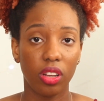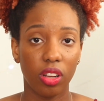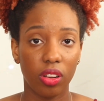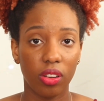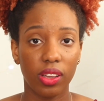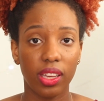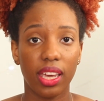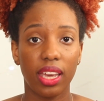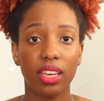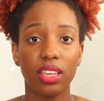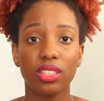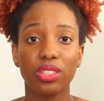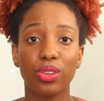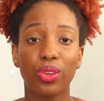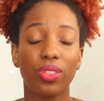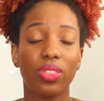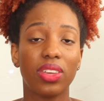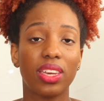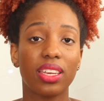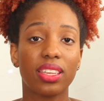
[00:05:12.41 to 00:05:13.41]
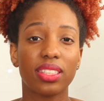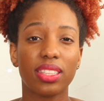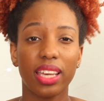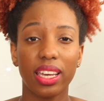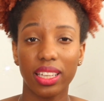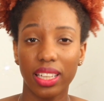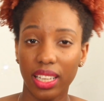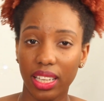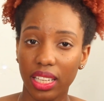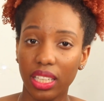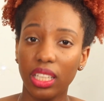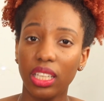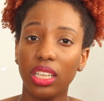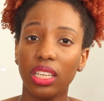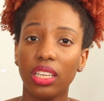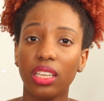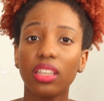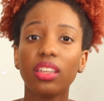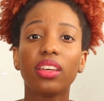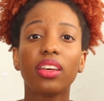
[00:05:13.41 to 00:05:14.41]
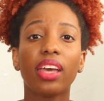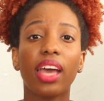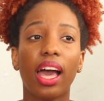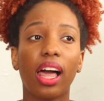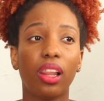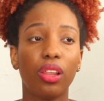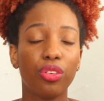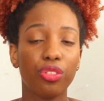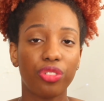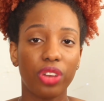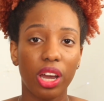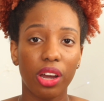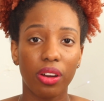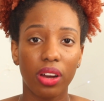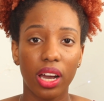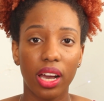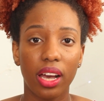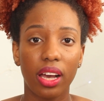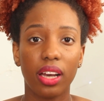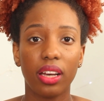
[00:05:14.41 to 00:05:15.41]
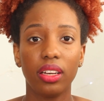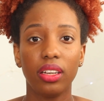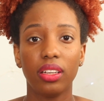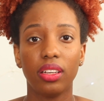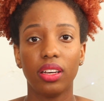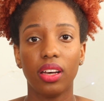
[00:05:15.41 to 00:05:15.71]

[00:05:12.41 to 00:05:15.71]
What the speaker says: Okay, so things like honey, aloe vera,